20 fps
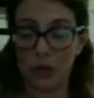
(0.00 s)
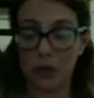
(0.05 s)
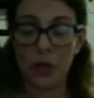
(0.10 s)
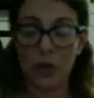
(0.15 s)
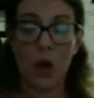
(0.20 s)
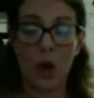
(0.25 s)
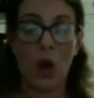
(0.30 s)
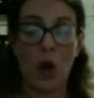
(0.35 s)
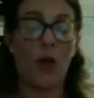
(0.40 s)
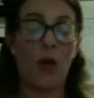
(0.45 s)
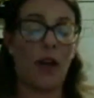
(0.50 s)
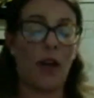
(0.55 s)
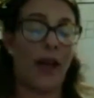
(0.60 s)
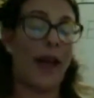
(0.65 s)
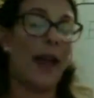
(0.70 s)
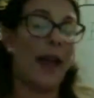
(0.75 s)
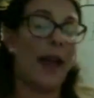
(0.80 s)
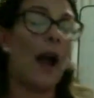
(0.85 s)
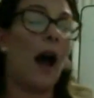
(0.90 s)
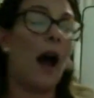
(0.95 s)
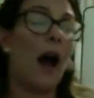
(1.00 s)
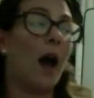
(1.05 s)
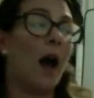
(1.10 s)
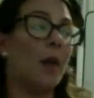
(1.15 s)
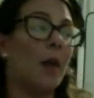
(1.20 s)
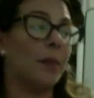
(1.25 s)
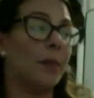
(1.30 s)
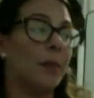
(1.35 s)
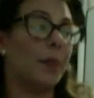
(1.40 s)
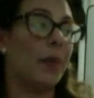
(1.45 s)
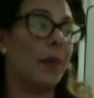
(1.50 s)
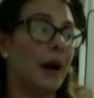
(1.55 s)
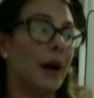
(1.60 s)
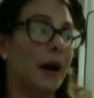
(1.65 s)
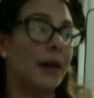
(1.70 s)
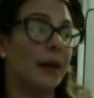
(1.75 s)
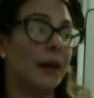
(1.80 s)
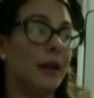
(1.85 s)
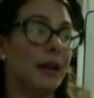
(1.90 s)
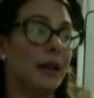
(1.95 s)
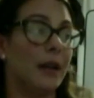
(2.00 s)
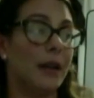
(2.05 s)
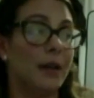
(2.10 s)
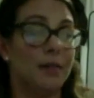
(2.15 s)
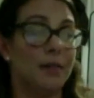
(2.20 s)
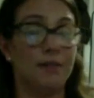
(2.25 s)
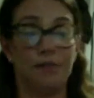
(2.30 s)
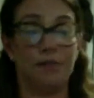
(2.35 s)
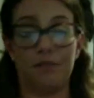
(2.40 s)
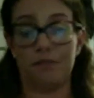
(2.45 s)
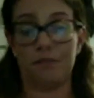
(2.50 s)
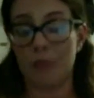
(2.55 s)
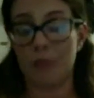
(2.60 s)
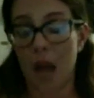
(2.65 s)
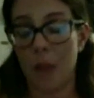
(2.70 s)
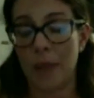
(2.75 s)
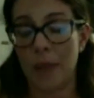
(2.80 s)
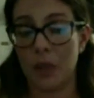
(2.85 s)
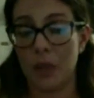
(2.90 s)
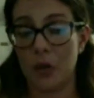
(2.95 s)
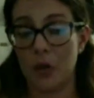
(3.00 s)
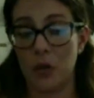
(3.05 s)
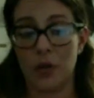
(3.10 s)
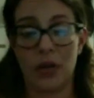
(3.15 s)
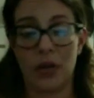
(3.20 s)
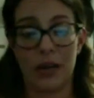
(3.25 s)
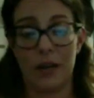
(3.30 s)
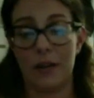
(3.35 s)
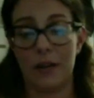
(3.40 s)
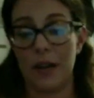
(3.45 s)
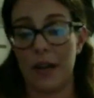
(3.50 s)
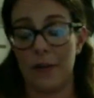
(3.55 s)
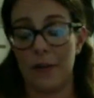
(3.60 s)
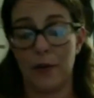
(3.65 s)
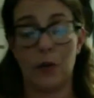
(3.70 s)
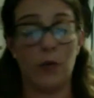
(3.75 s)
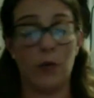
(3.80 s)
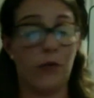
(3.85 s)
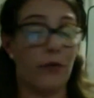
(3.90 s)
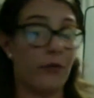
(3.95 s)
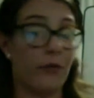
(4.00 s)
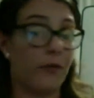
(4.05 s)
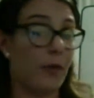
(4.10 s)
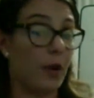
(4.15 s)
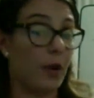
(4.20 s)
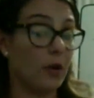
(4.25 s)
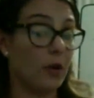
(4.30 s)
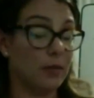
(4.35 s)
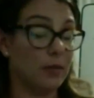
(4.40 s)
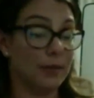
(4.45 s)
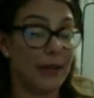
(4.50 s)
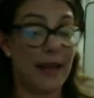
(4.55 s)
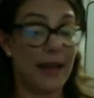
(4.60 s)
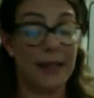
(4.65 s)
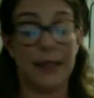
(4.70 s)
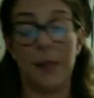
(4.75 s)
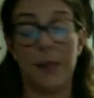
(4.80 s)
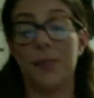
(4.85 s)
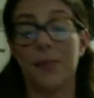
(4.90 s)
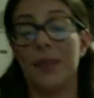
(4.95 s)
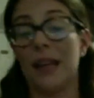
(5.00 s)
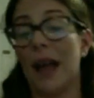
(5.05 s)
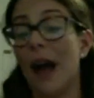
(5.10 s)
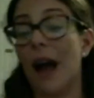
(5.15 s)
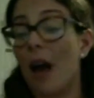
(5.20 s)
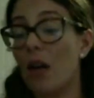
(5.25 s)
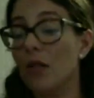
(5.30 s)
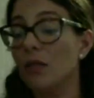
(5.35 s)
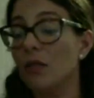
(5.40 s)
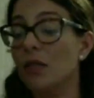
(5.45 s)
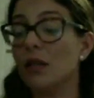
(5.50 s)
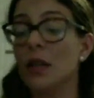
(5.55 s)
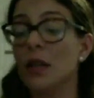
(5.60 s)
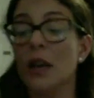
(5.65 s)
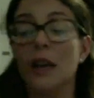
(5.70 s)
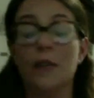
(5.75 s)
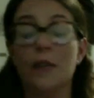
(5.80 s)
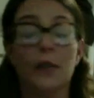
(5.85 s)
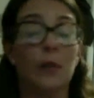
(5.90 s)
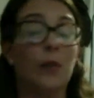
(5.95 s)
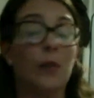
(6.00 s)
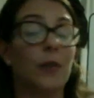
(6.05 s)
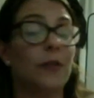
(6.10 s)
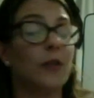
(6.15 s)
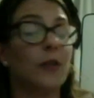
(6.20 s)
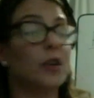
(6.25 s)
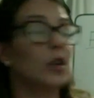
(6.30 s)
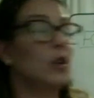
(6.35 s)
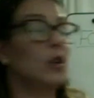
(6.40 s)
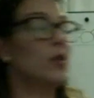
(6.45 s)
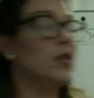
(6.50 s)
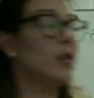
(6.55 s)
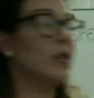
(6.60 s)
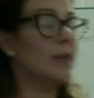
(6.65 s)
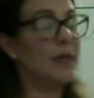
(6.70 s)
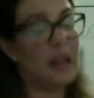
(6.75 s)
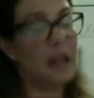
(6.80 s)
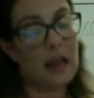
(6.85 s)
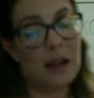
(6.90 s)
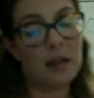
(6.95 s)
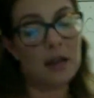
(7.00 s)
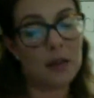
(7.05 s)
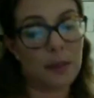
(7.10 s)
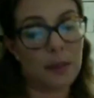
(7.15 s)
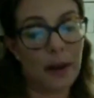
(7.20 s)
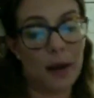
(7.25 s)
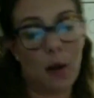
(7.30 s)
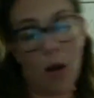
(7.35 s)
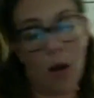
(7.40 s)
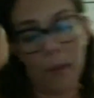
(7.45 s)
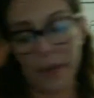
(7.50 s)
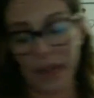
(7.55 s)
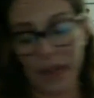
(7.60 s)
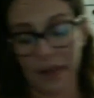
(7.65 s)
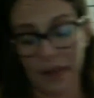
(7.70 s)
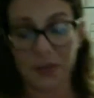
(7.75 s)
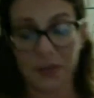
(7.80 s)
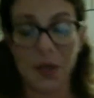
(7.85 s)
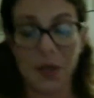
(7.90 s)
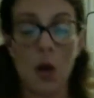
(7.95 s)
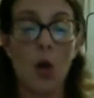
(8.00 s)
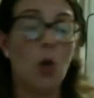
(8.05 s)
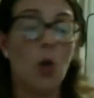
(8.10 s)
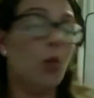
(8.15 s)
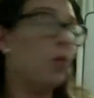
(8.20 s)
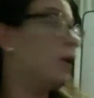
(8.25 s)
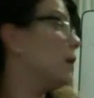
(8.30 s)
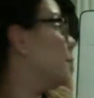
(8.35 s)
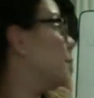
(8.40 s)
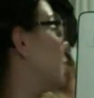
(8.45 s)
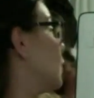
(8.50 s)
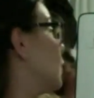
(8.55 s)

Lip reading: okay? But I mean, you can, if you like something else, if you prefer to use something else, by all means, we both